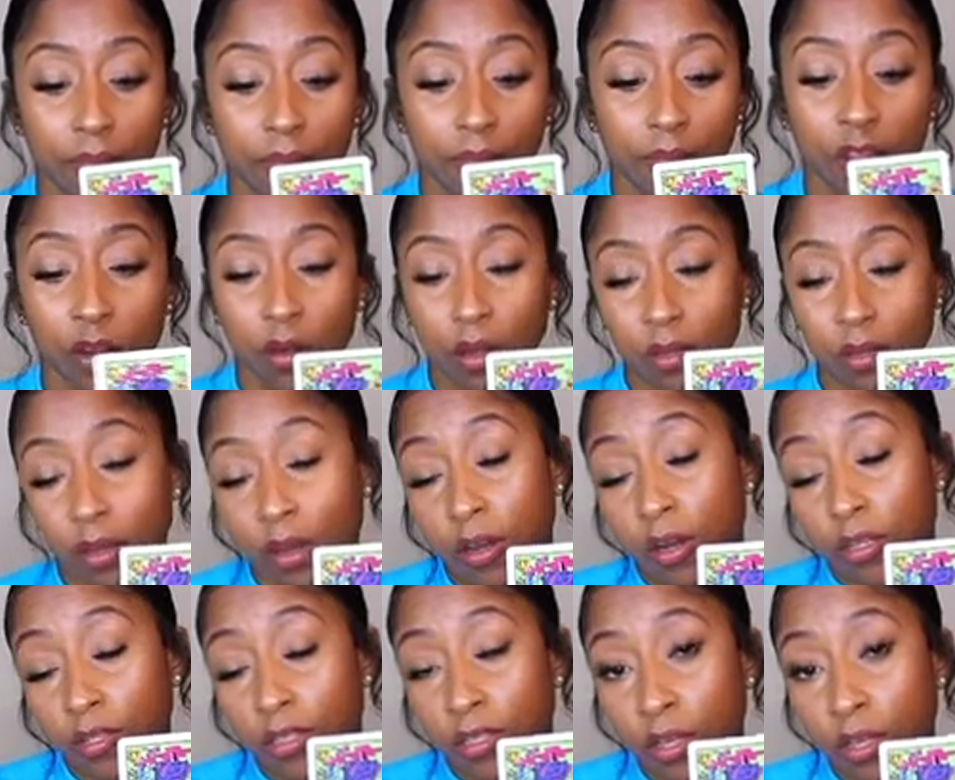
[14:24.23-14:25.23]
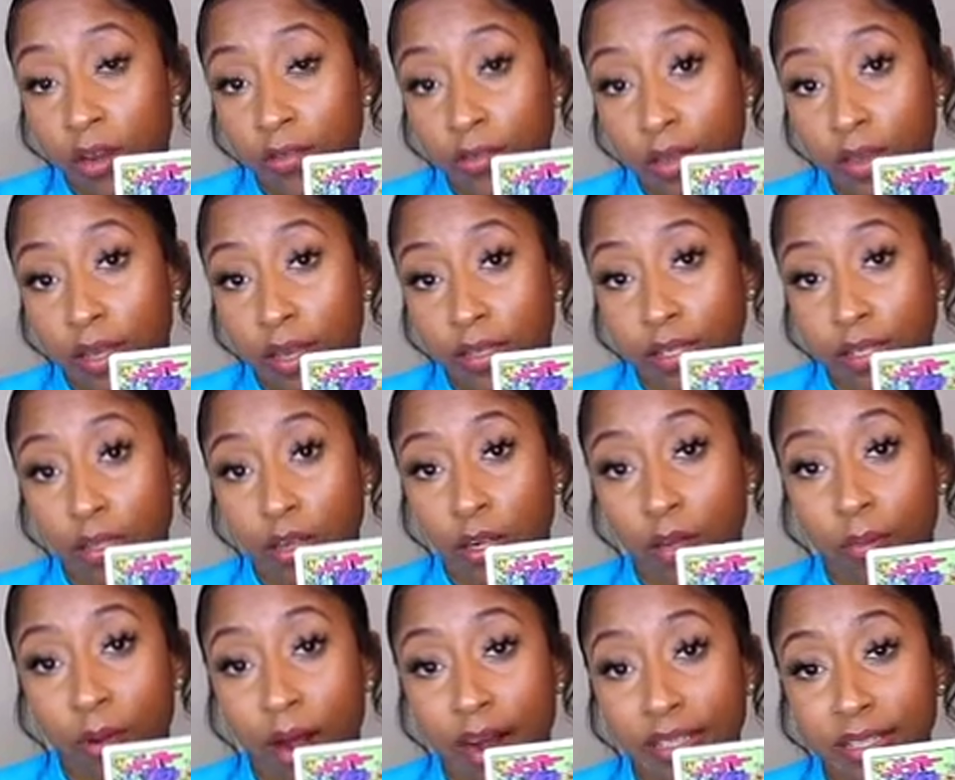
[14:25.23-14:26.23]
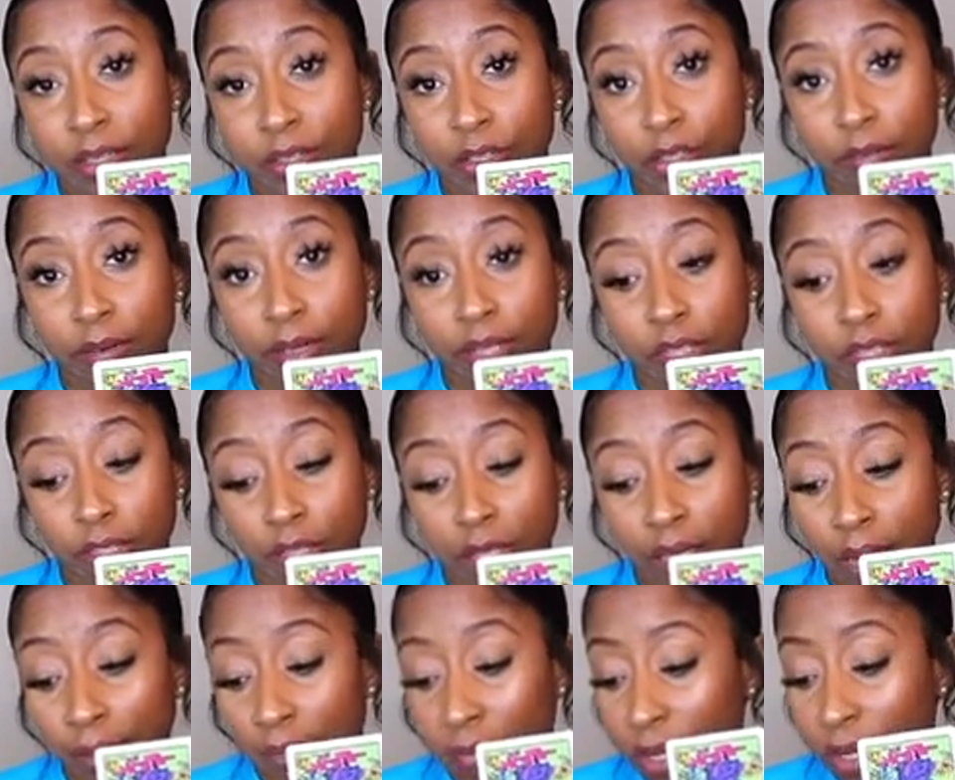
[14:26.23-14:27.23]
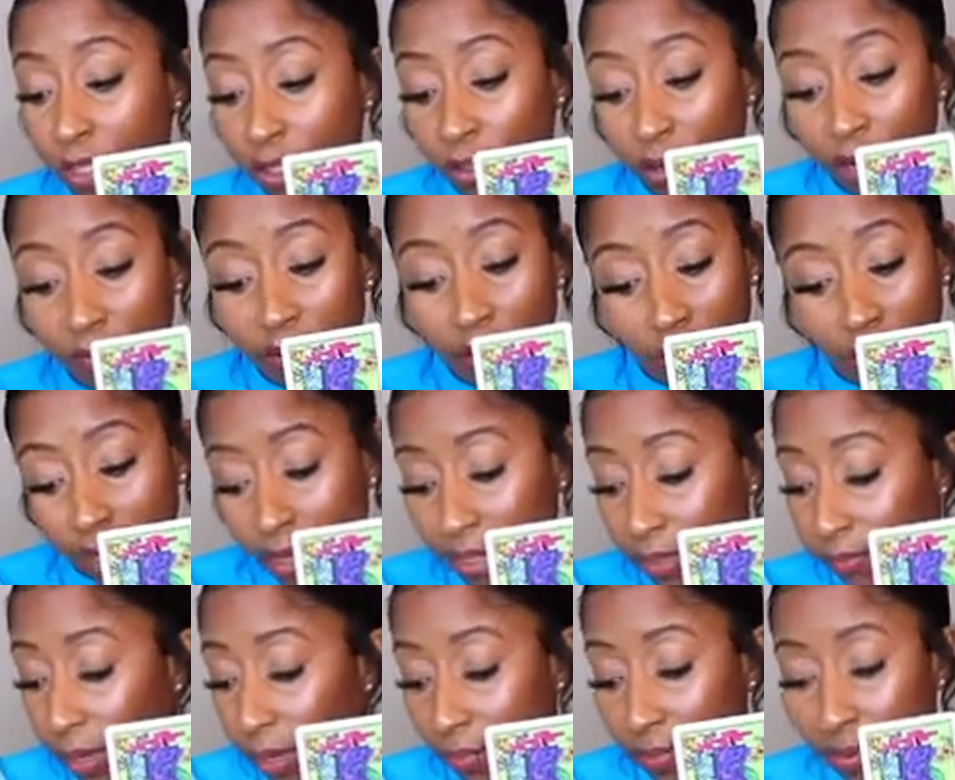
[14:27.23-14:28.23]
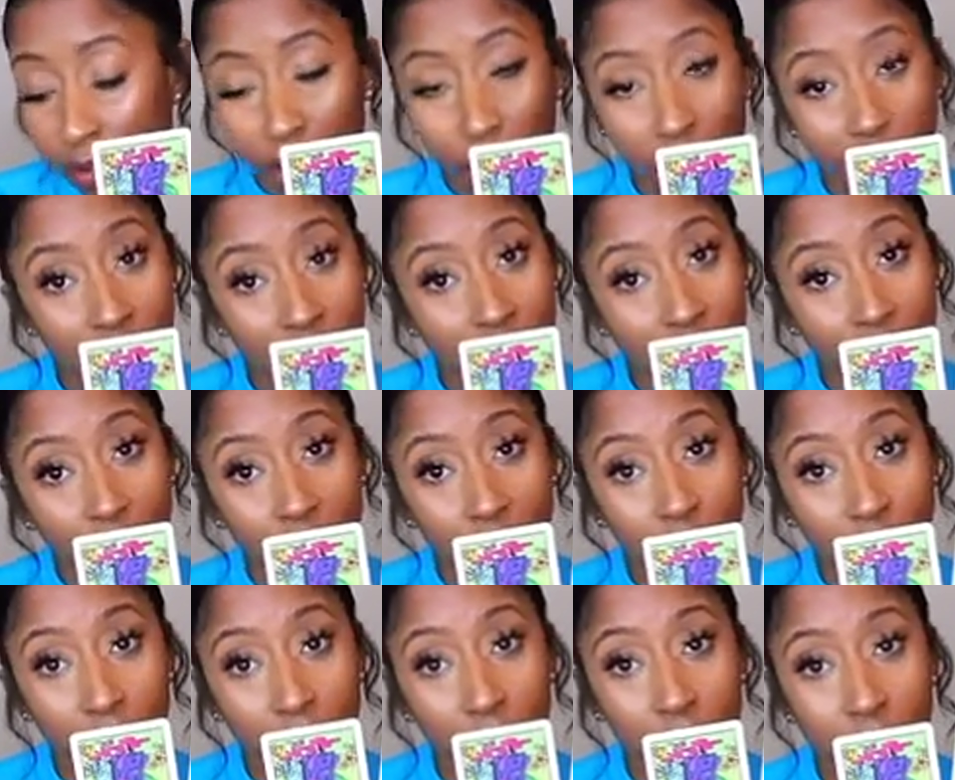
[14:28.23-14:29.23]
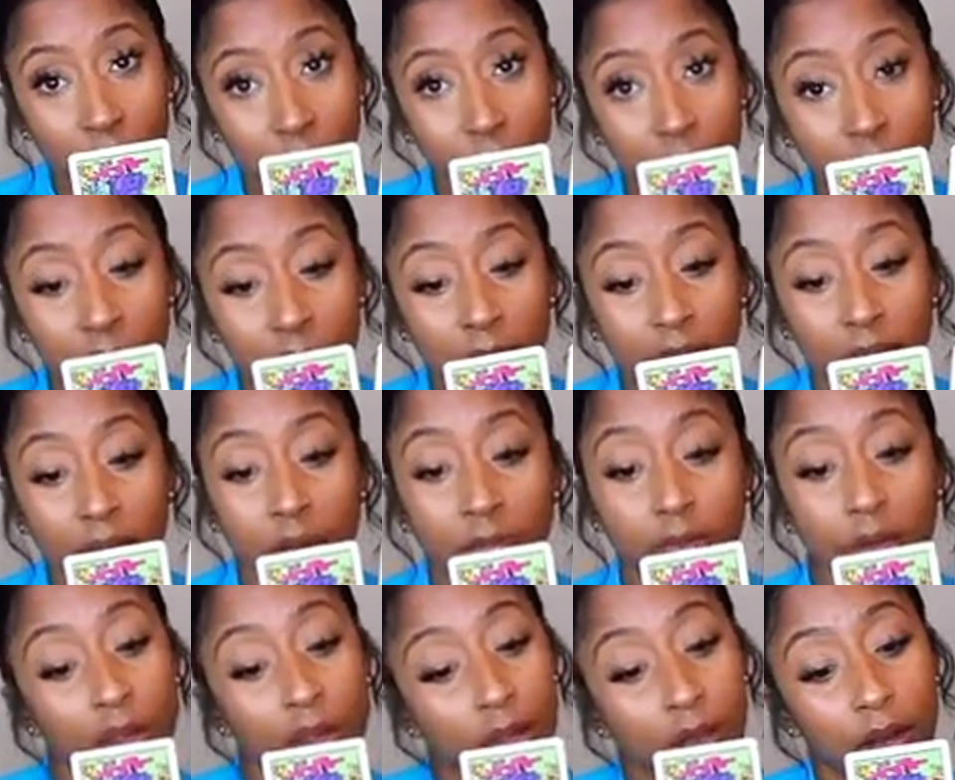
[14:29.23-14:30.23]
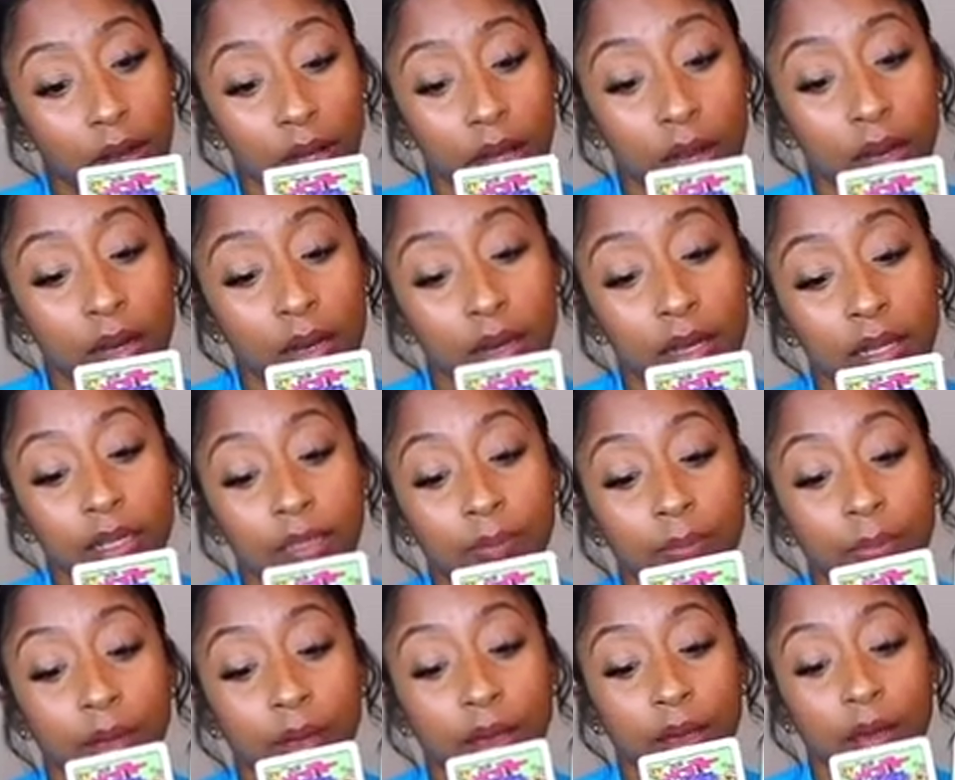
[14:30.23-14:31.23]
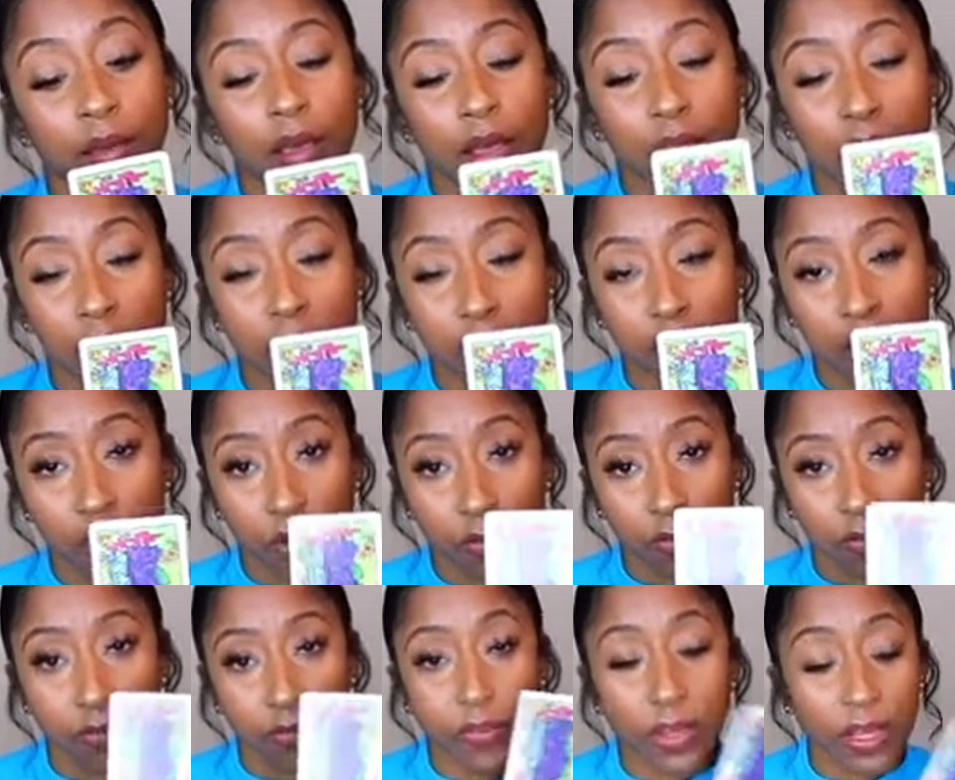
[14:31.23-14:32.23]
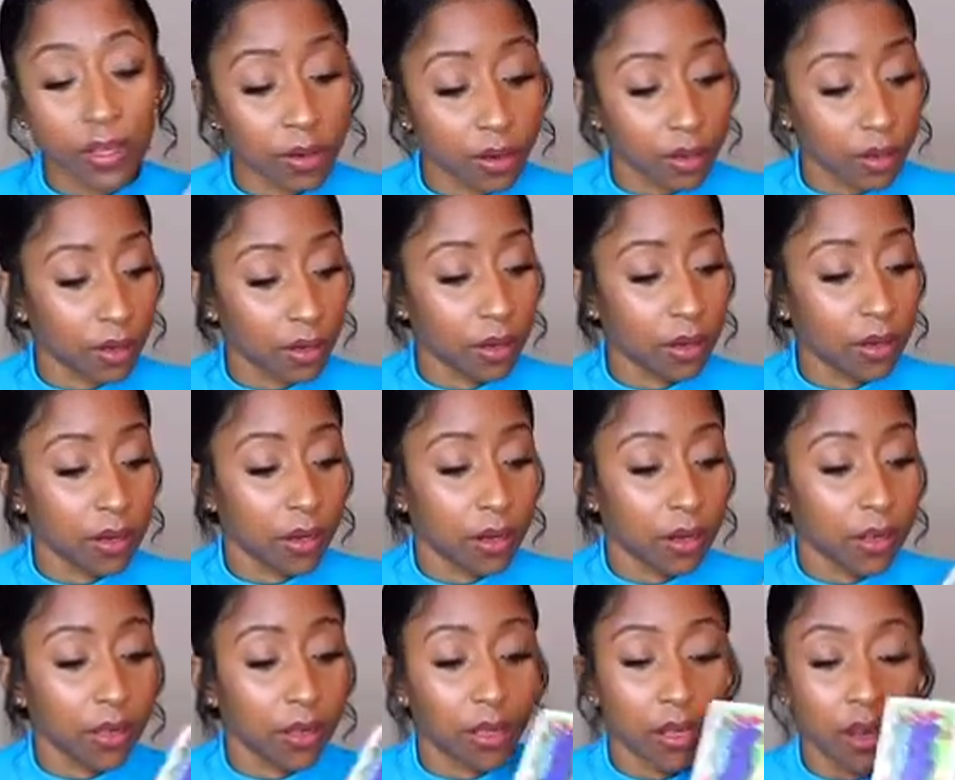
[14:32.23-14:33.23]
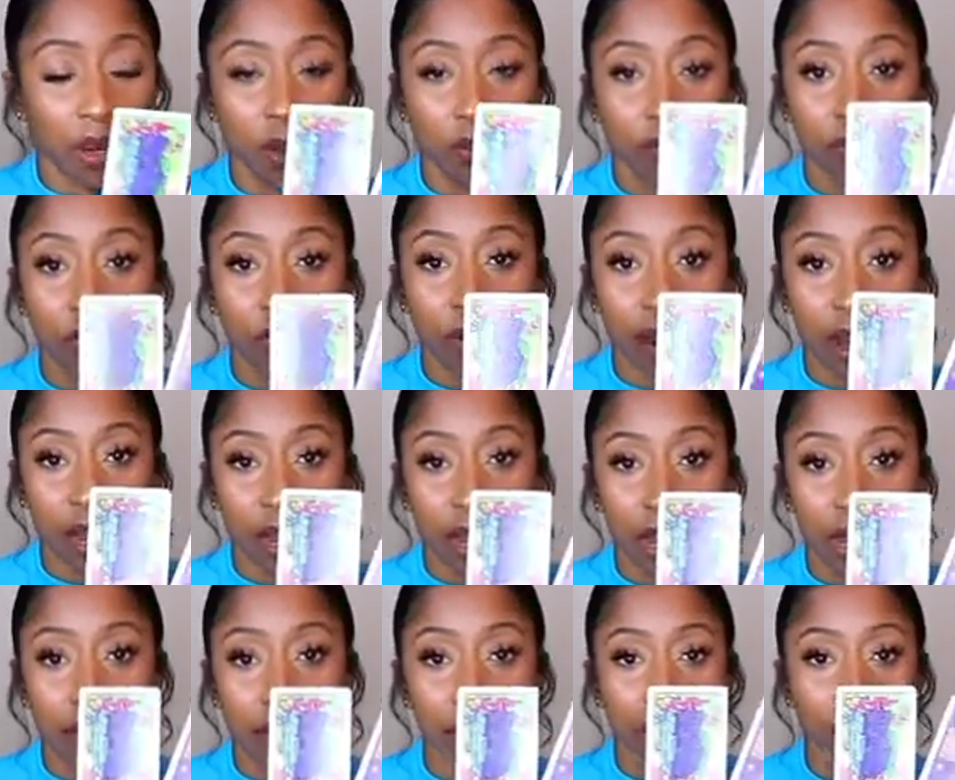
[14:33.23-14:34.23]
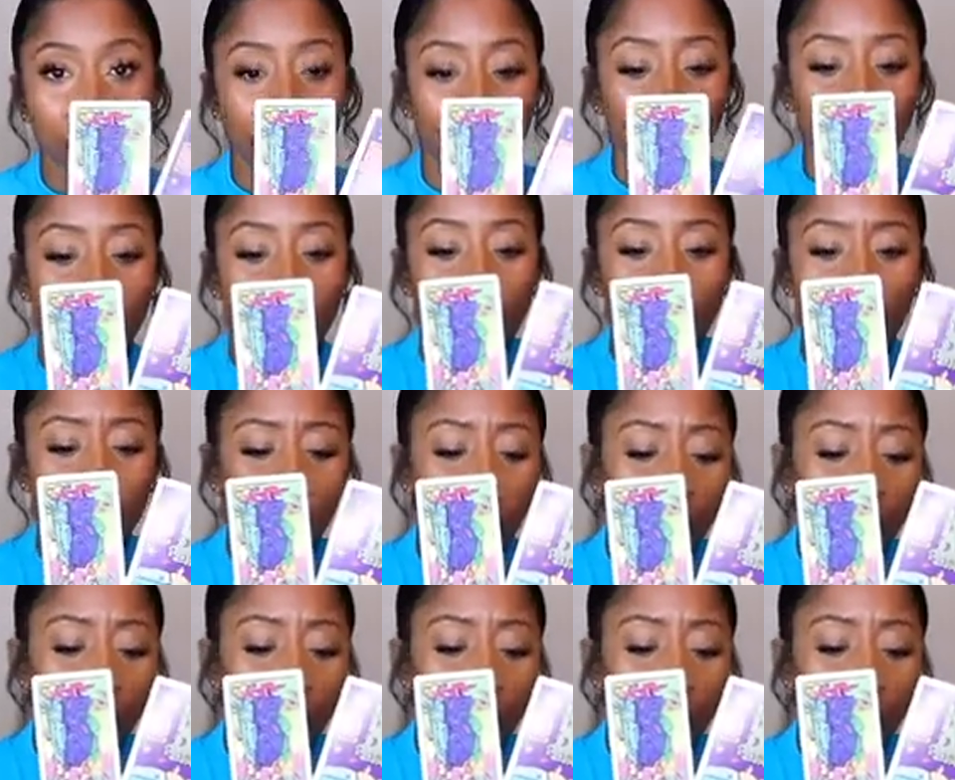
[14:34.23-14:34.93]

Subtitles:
you're concerned that there's a third party situation. I'm not sure if there is. Maybe it'll come out in this reading whether or not it is, but this is your fear. You're afraid. And so